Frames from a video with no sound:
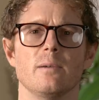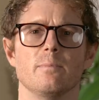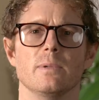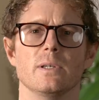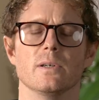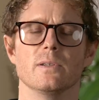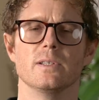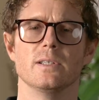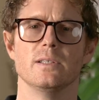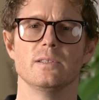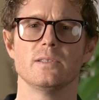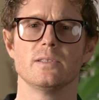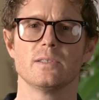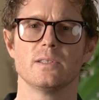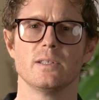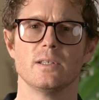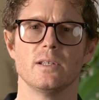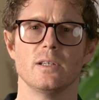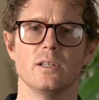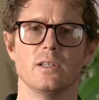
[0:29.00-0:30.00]
our
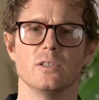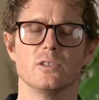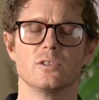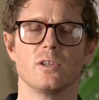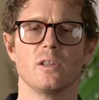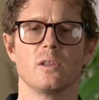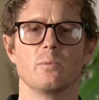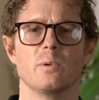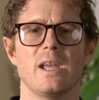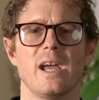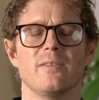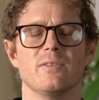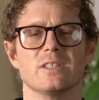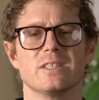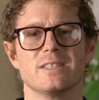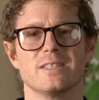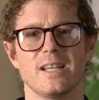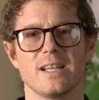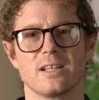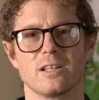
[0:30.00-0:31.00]
buildings so that we have a
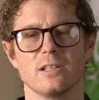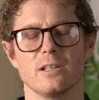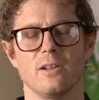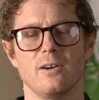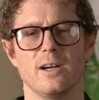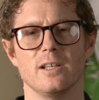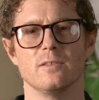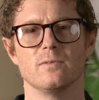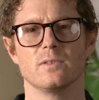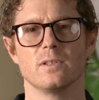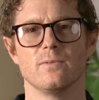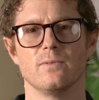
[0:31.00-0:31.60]
second line of